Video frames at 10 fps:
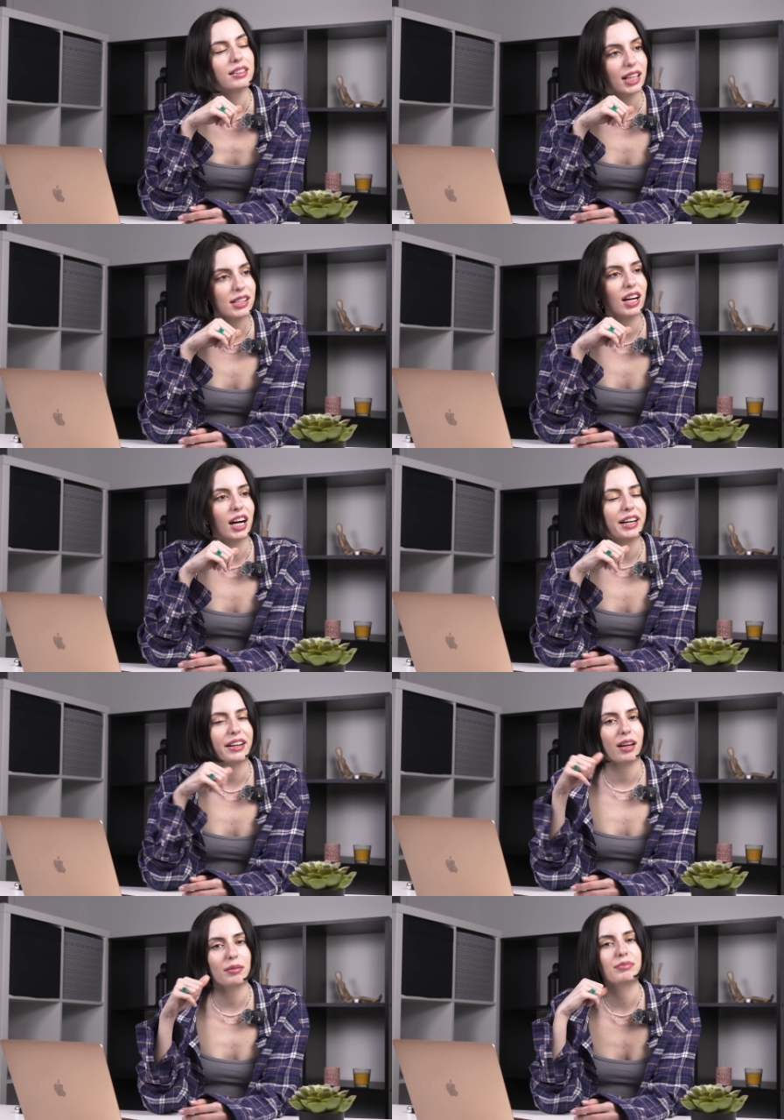That's hard,
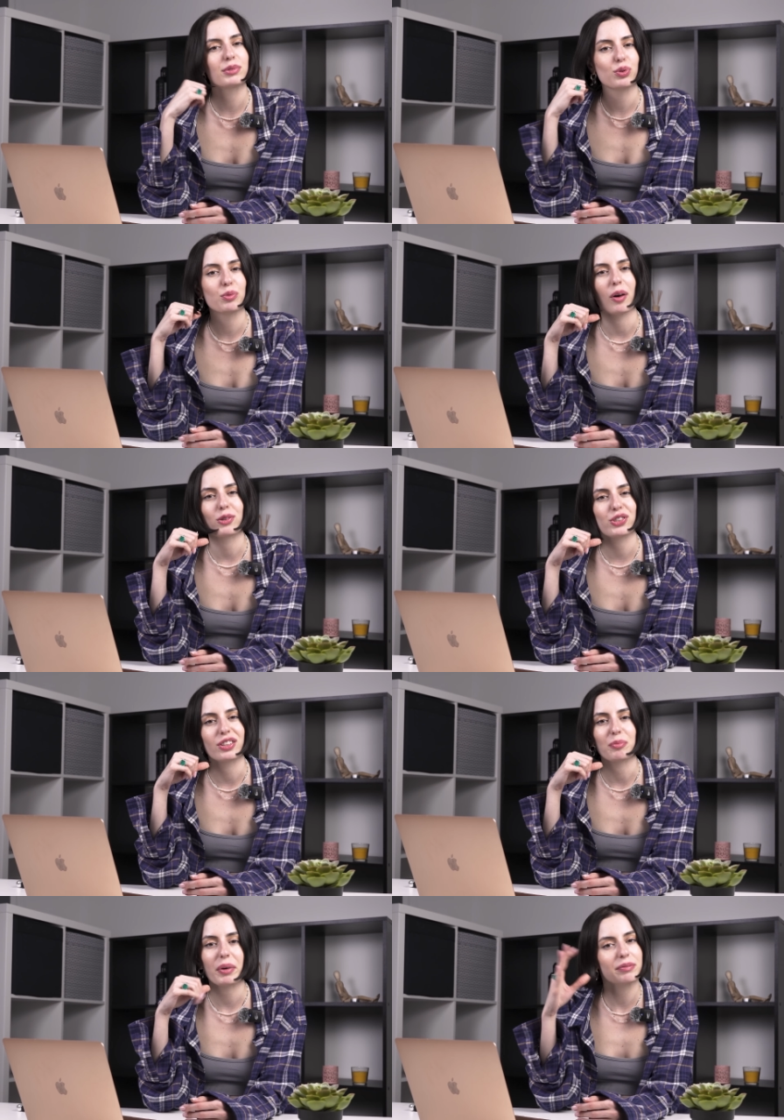I'm too
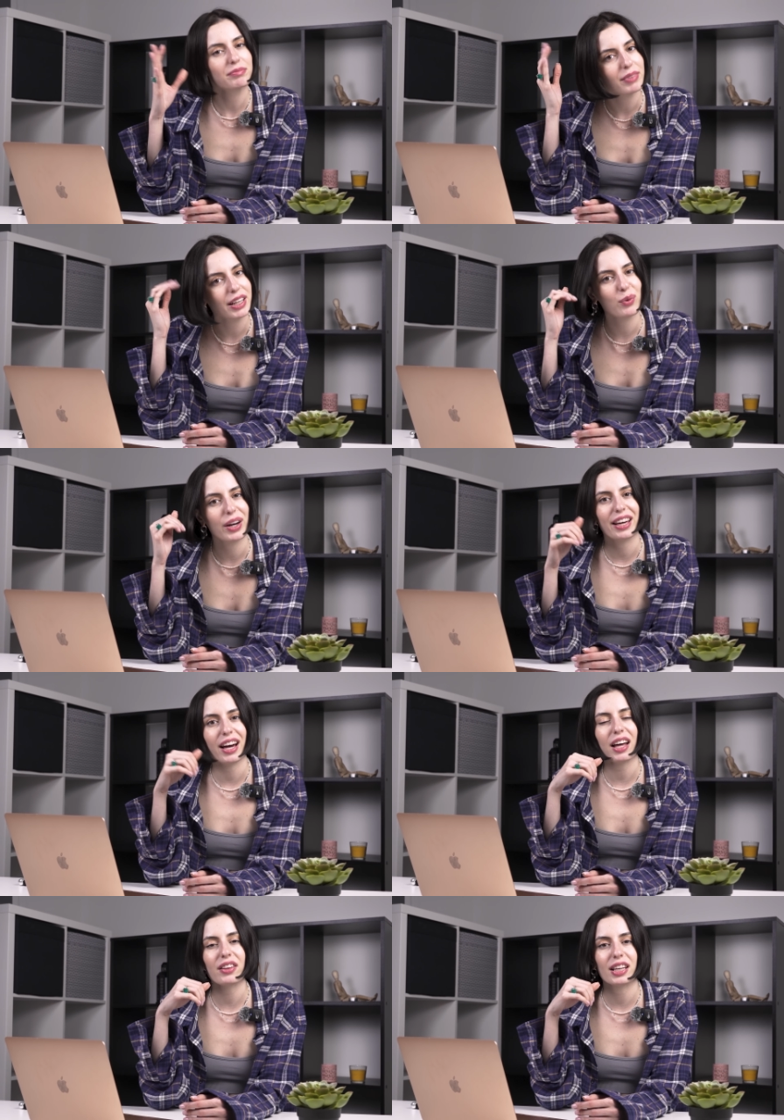emotional. But anyway,
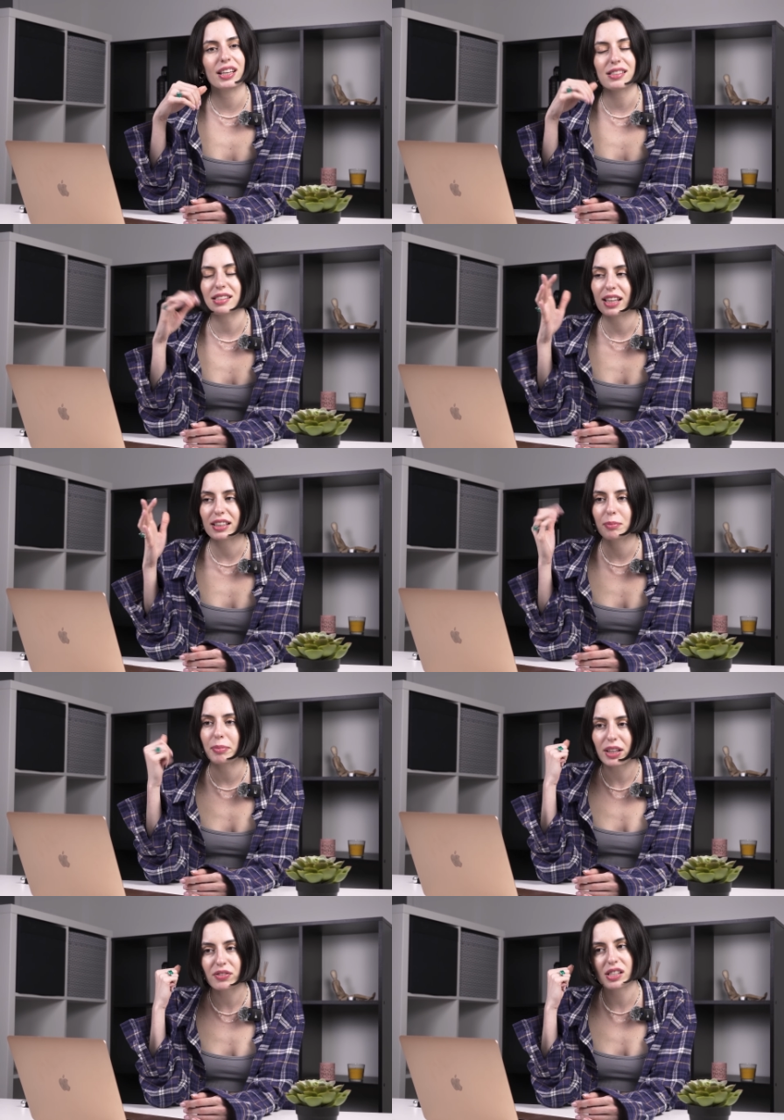I think it's not a
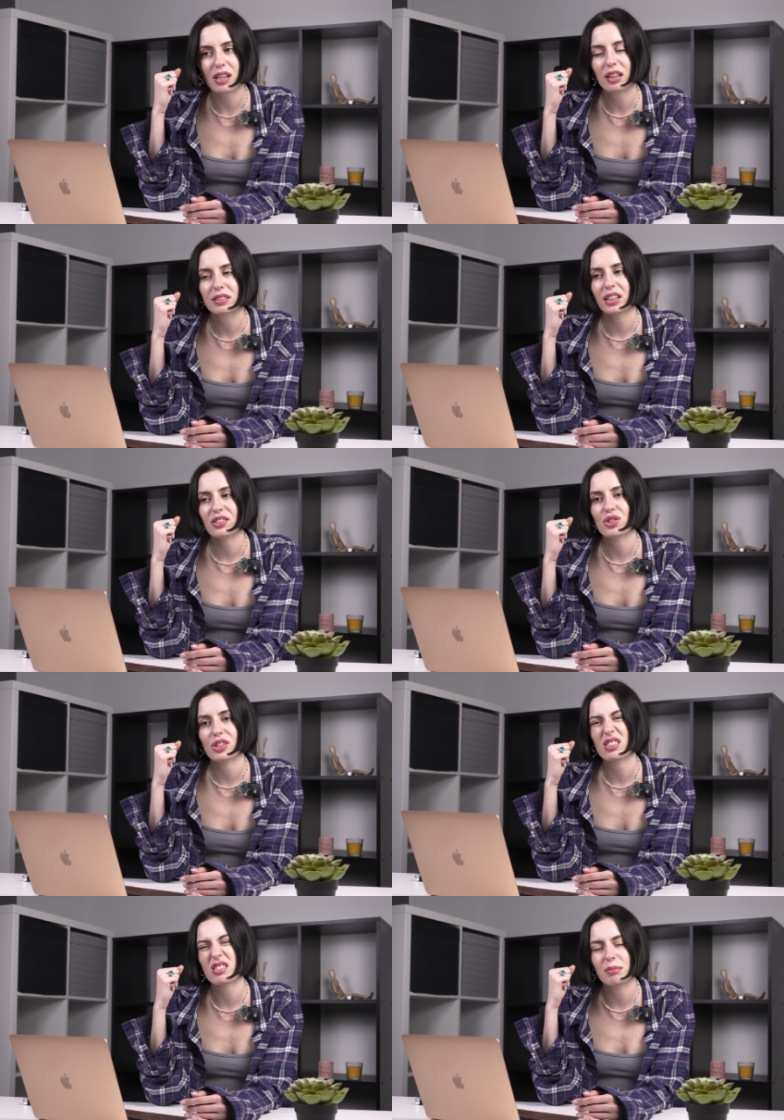bad result, it's
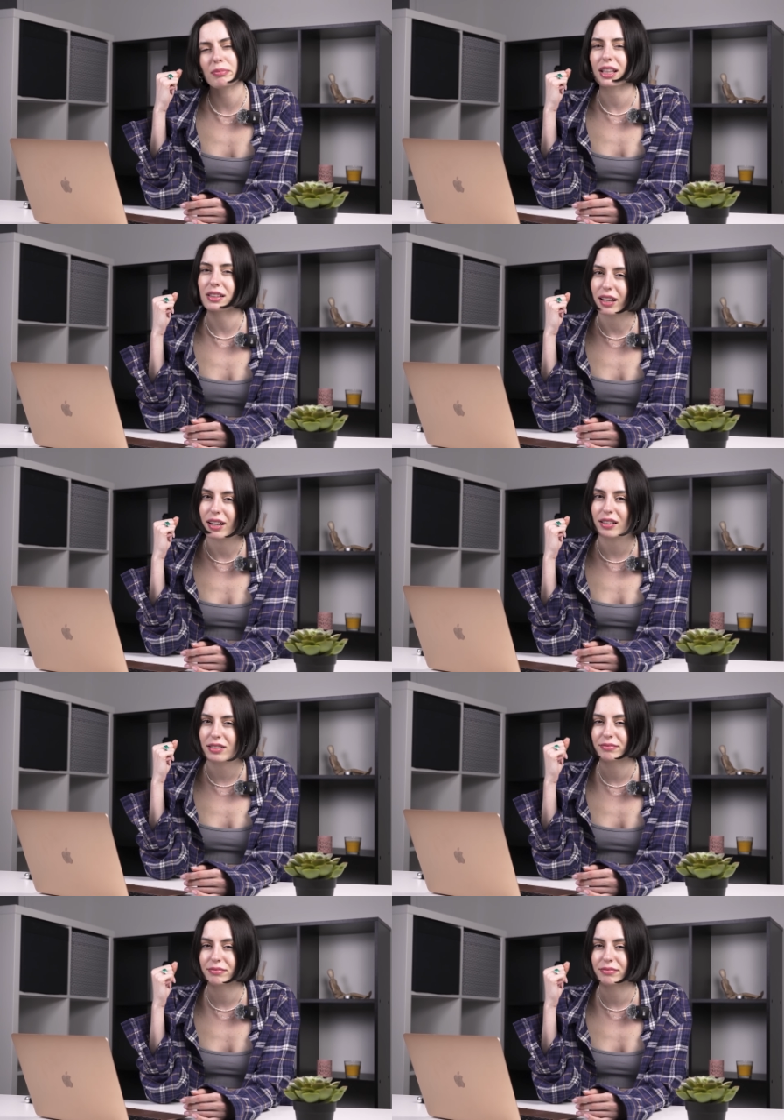just the bad luck.